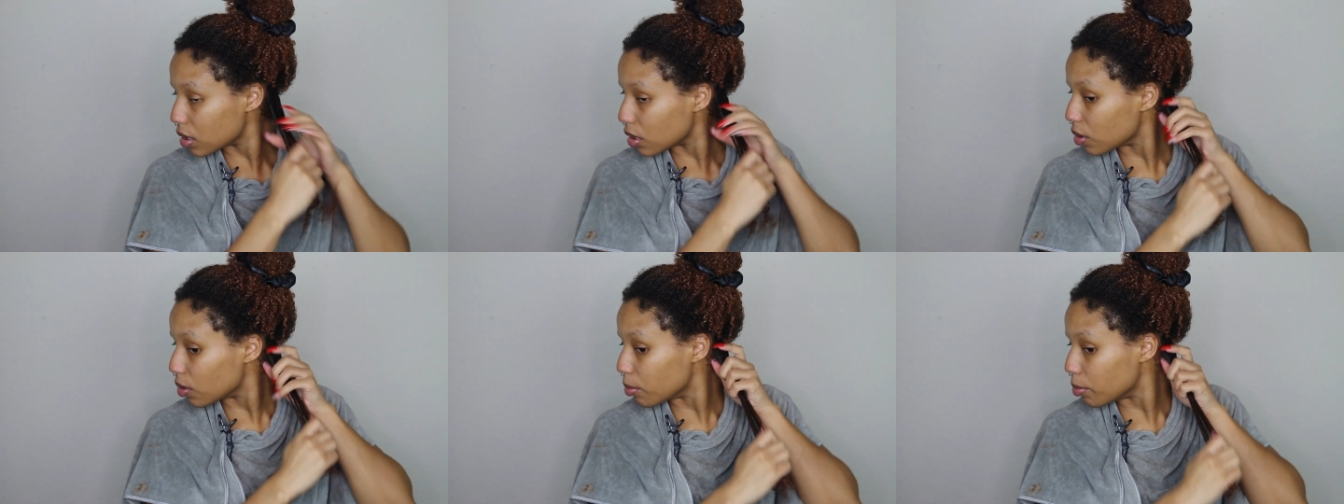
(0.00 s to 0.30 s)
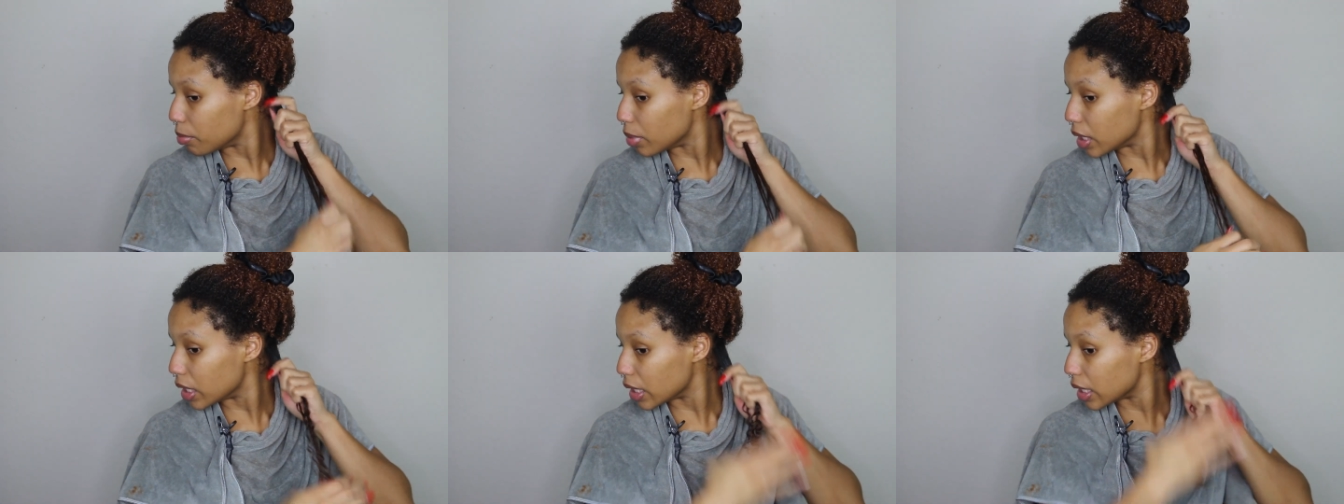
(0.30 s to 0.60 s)
a little
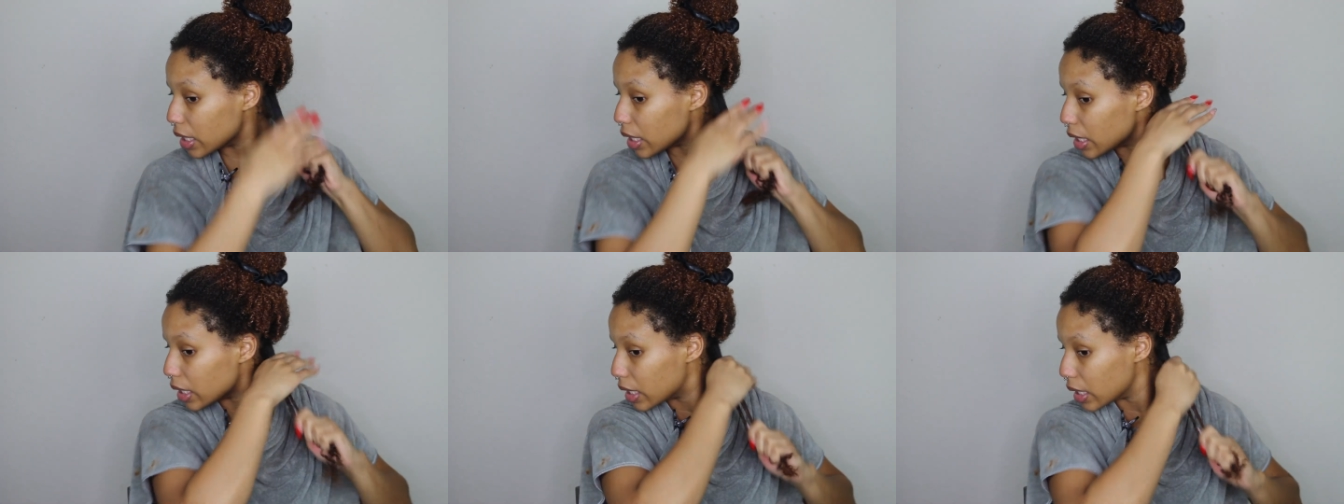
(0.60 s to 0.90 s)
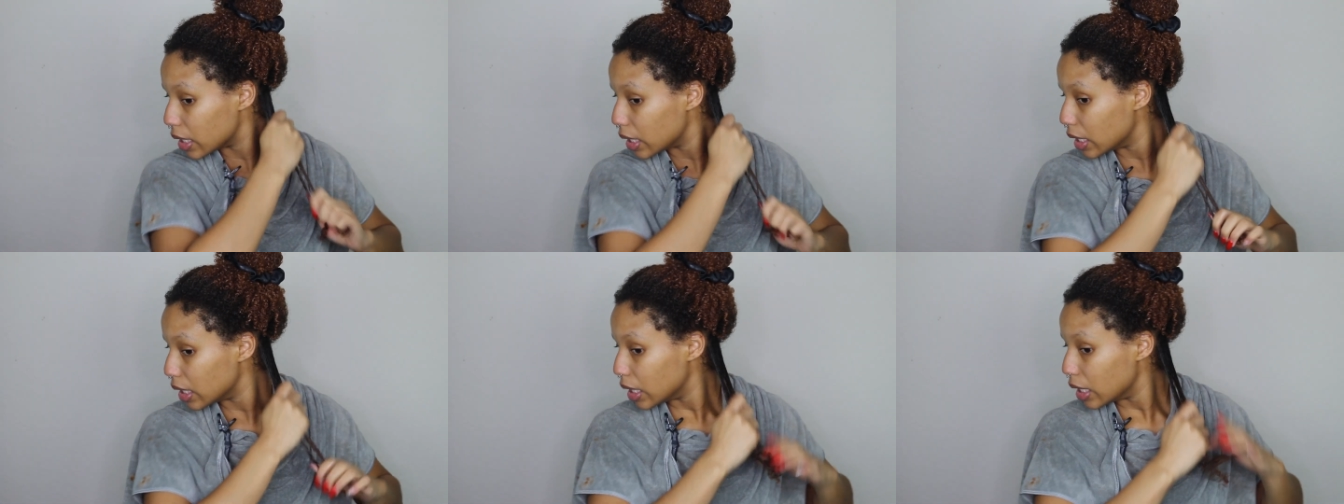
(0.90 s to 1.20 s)
bit.
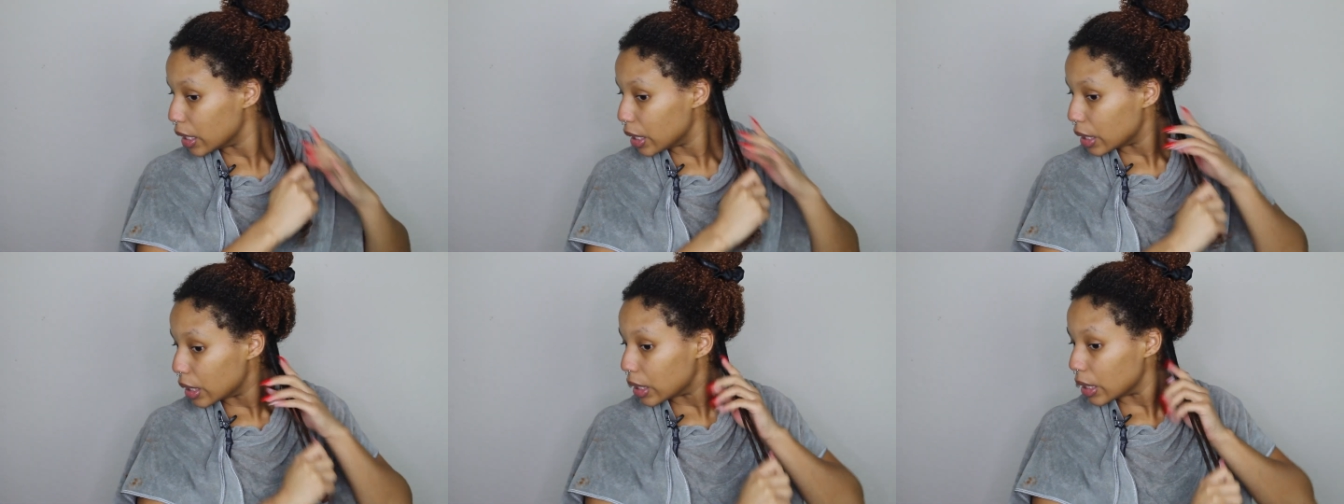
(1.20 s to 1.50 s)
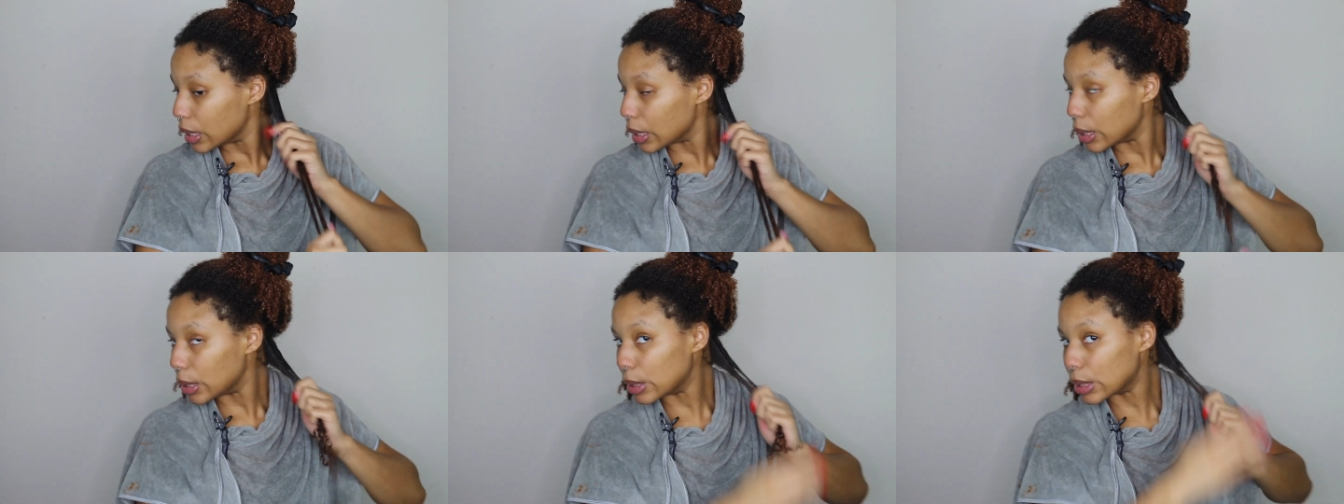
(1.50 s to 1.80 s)

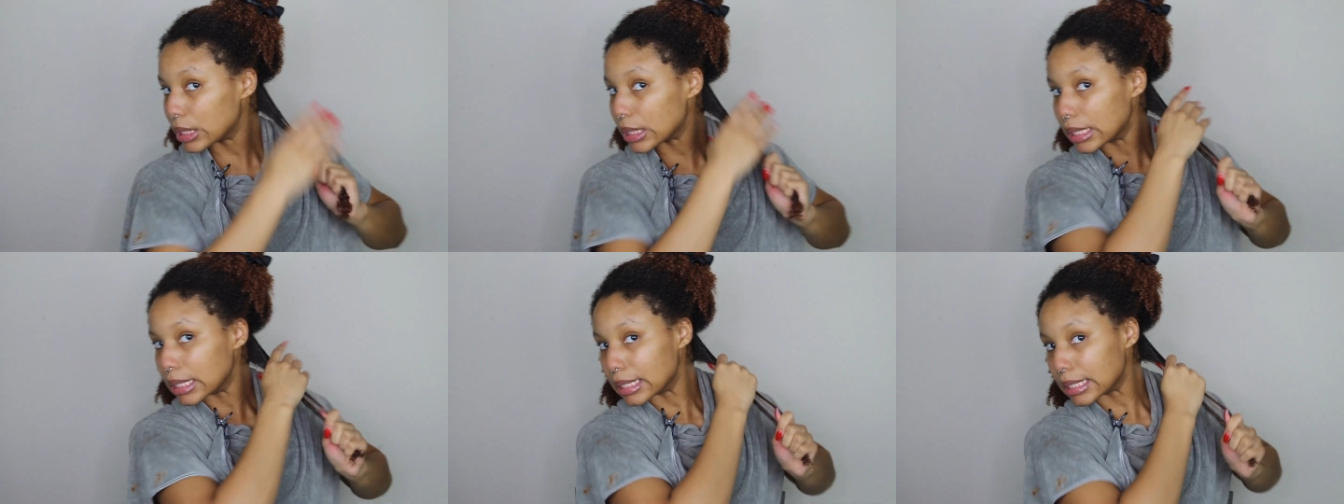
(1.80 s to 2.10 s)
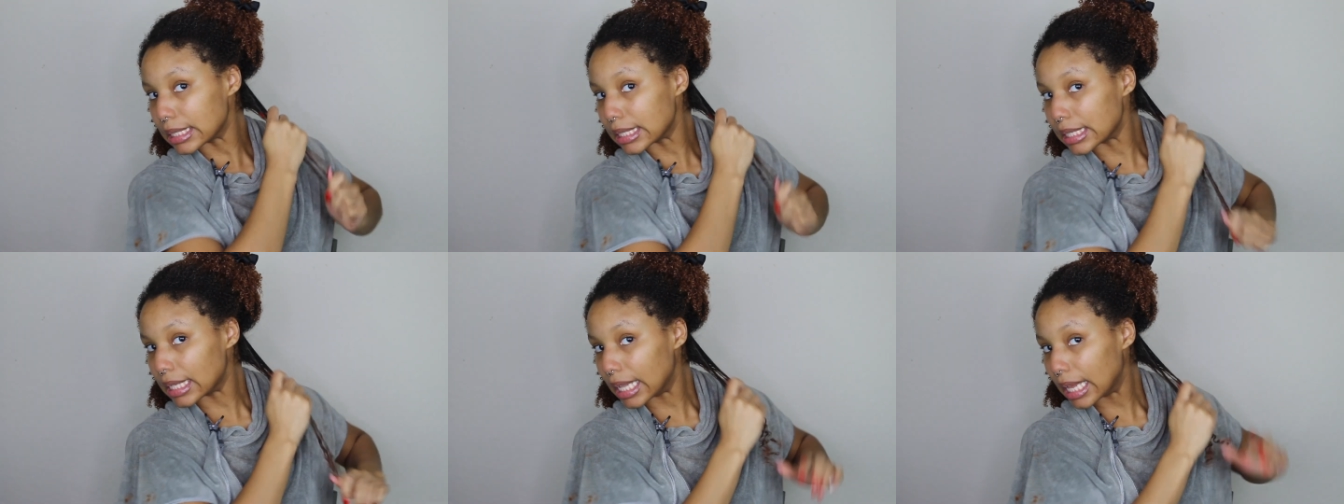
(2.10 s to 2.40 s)
A little
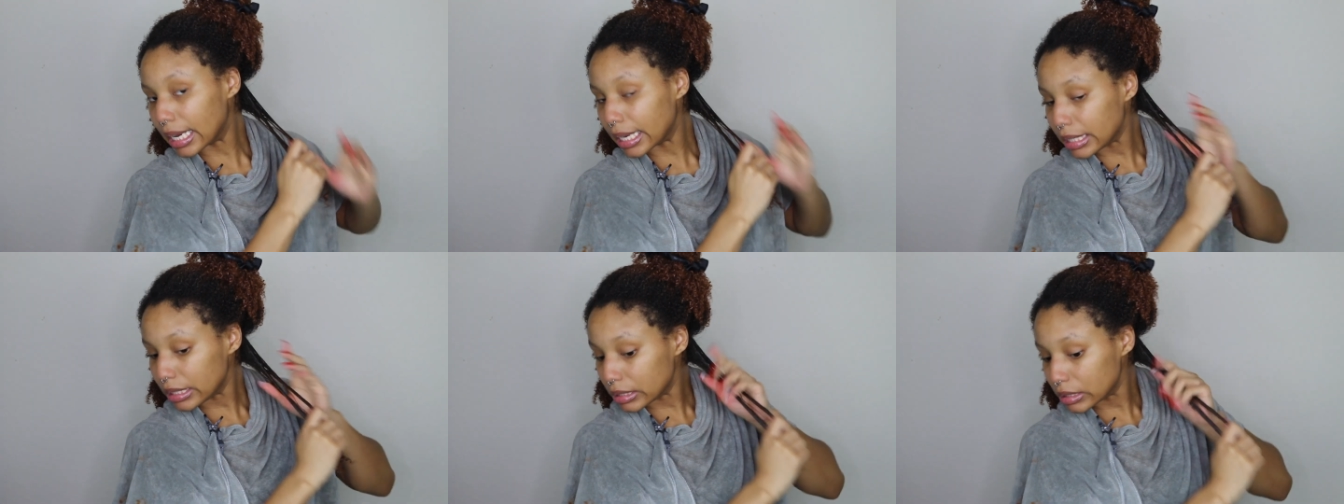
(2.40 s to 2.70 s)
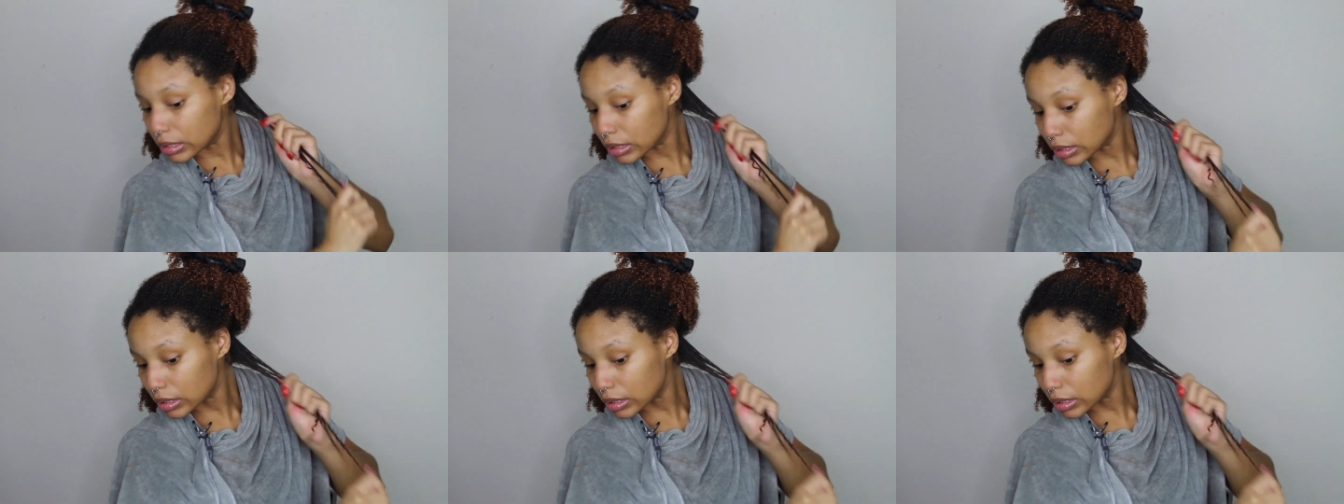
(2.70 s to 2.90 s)
something slight.